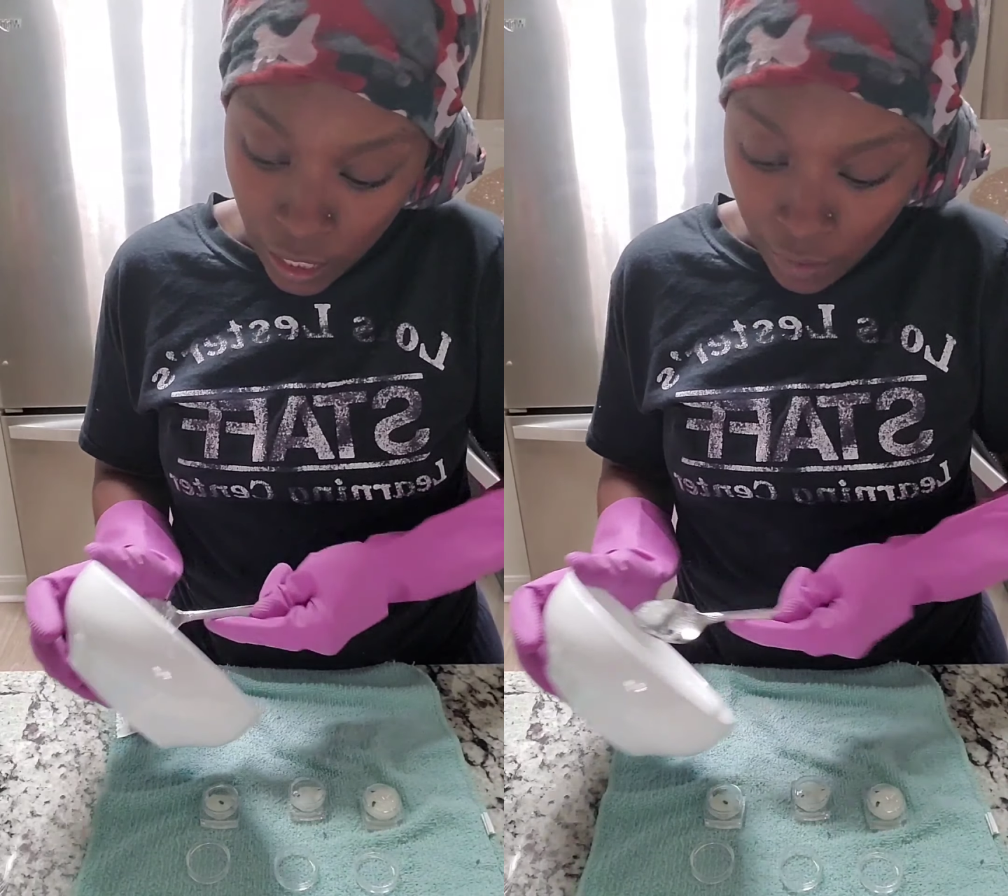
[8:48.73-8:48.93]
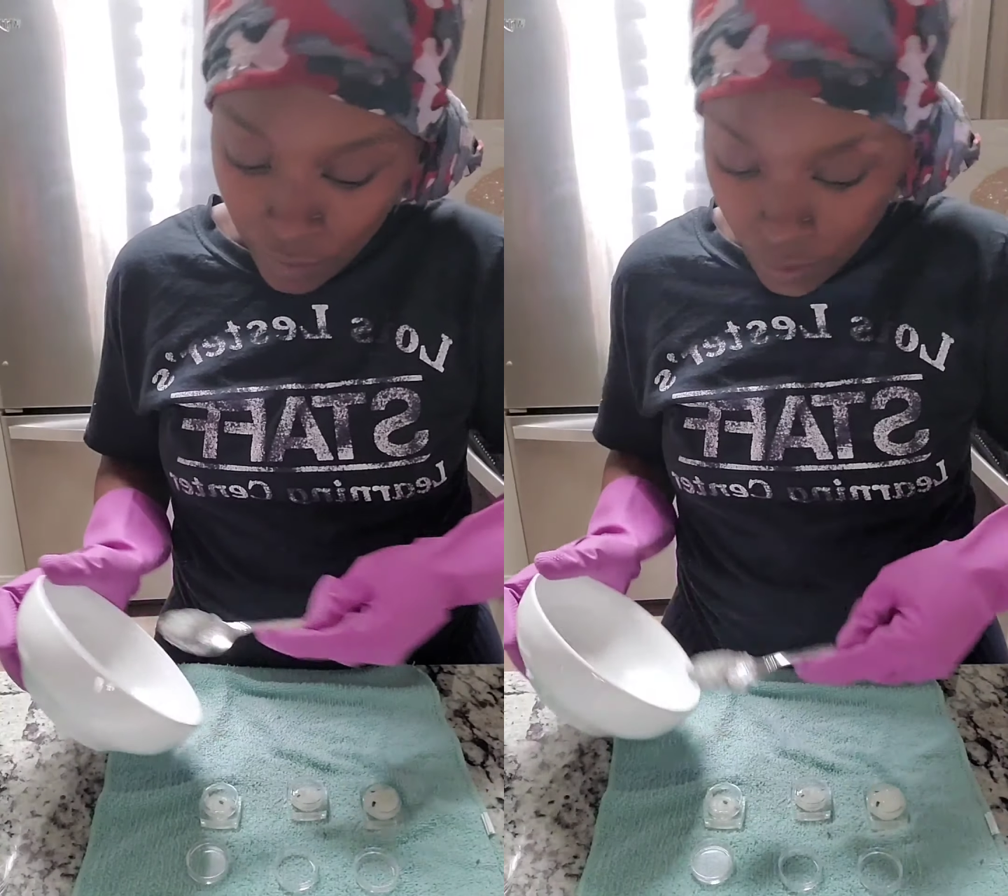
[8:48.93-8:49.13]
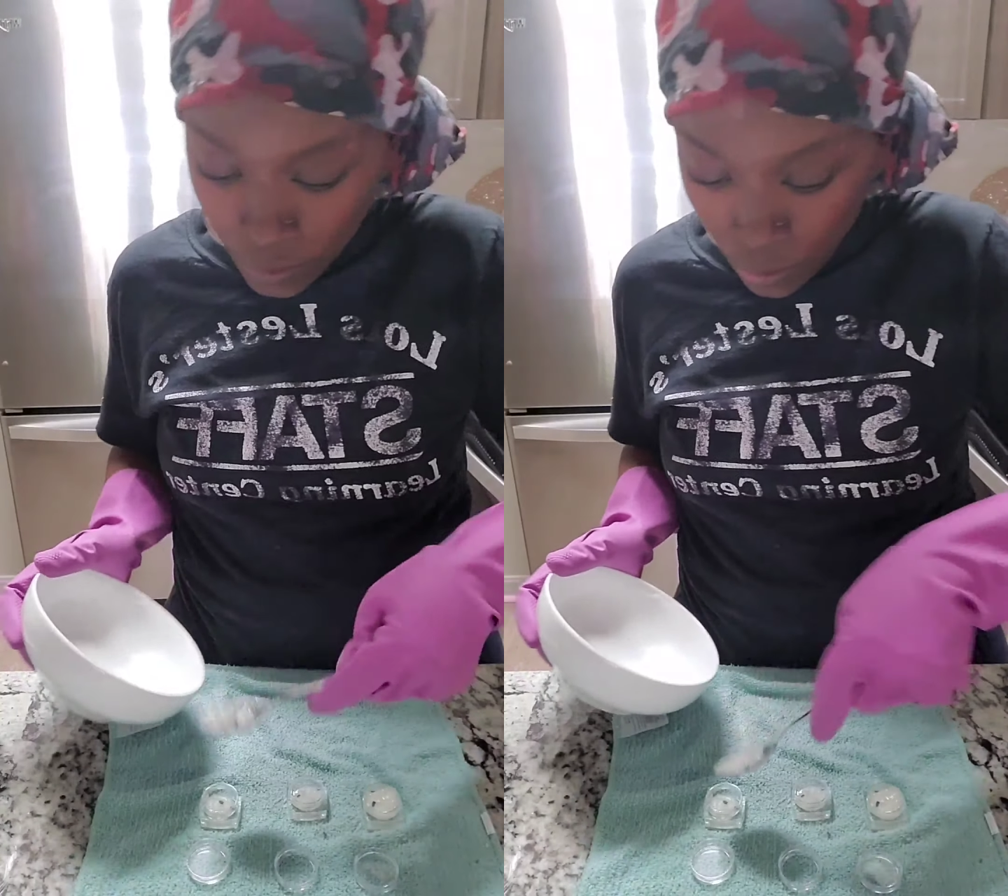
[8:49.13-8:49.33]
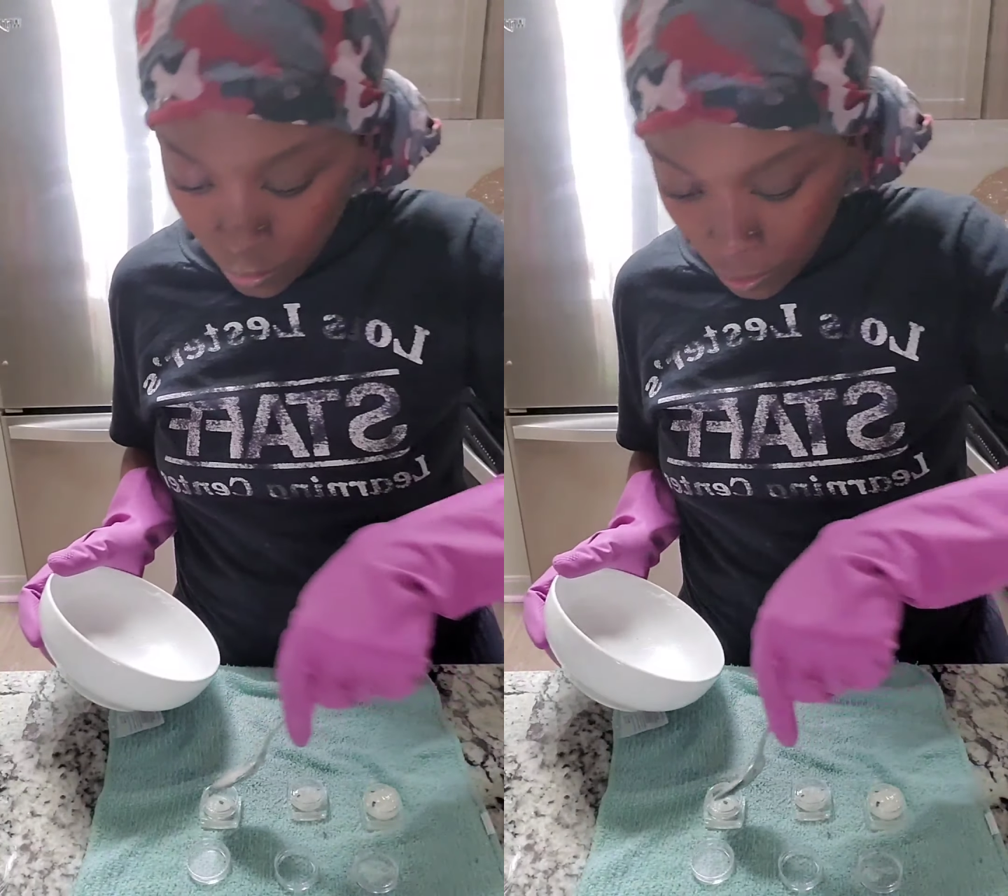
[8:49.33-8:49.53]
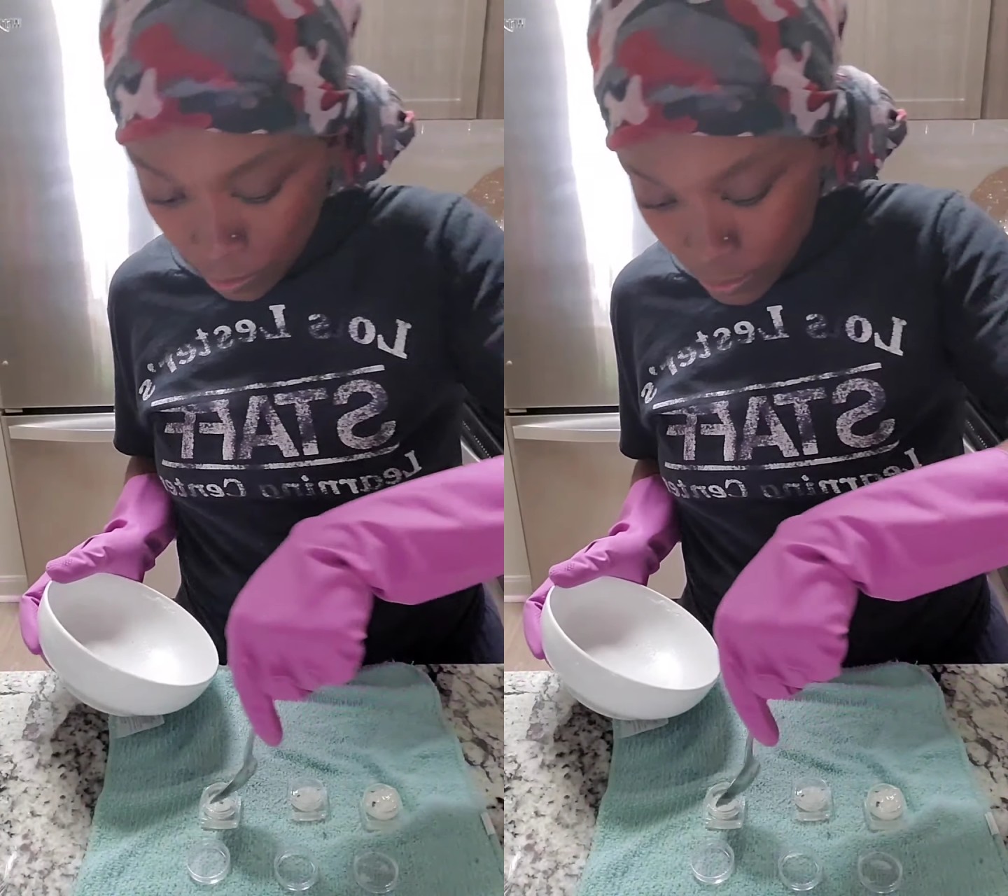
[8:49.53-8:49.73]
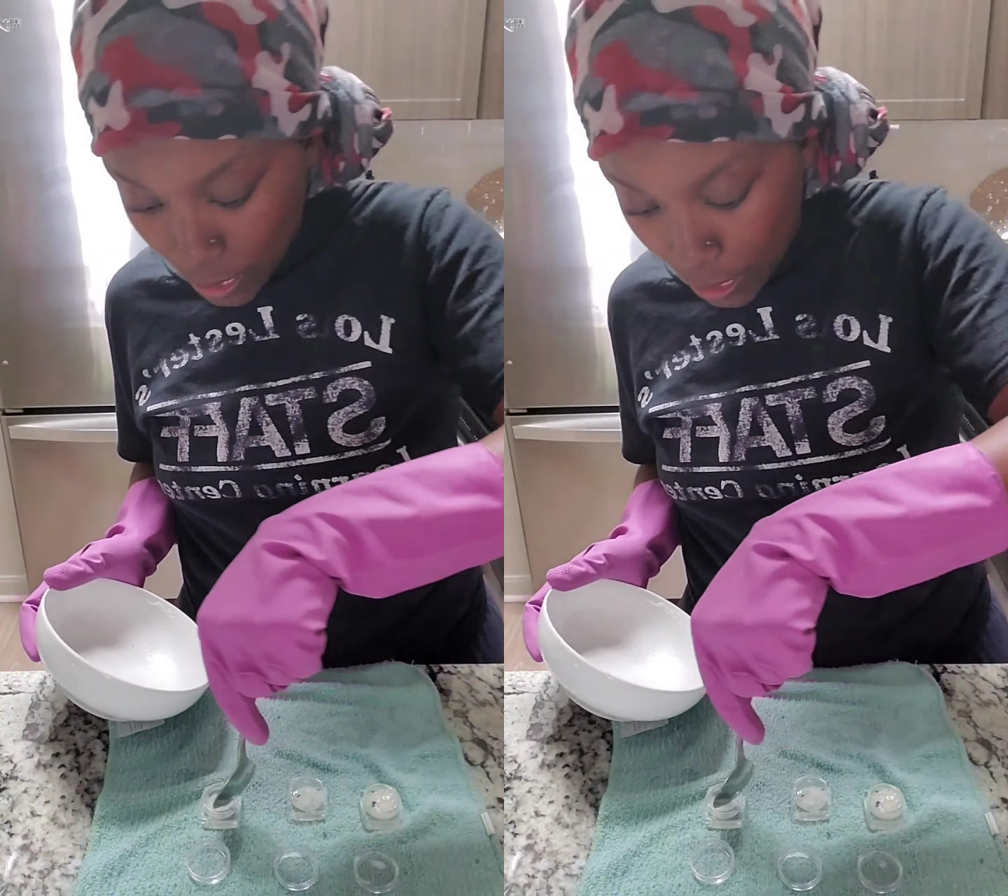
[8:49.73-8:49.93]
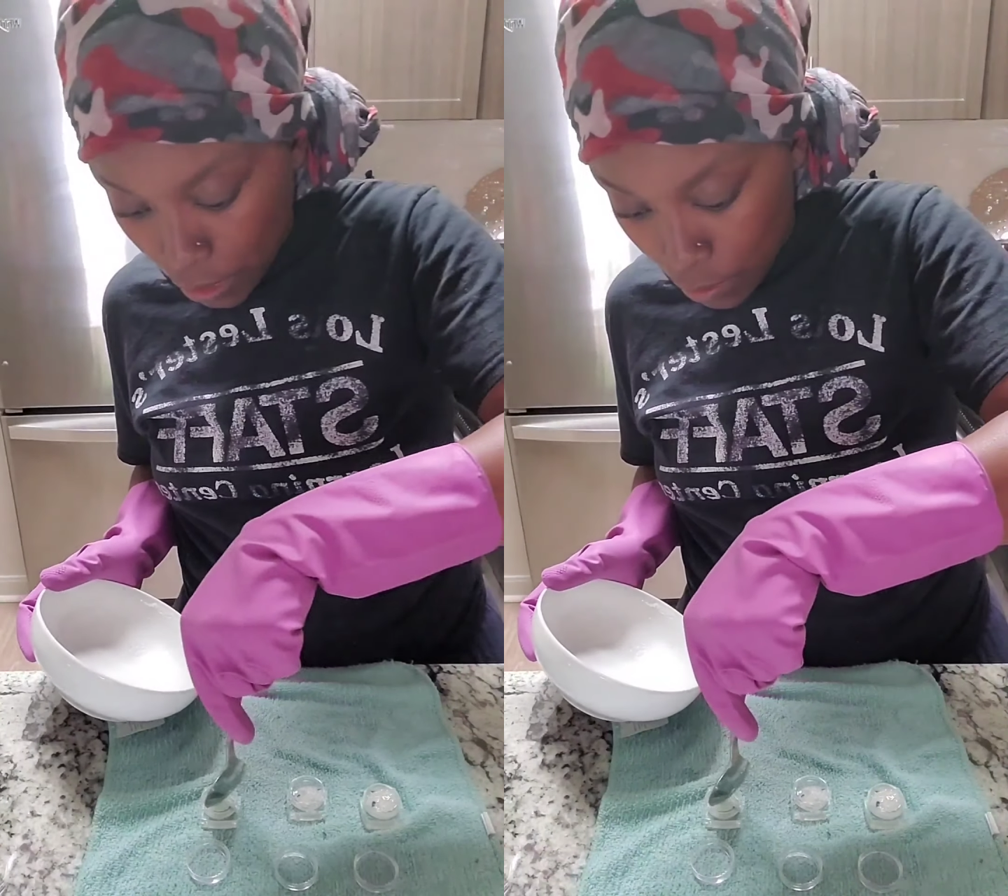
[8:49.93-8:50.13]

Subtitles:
have lip scrubs like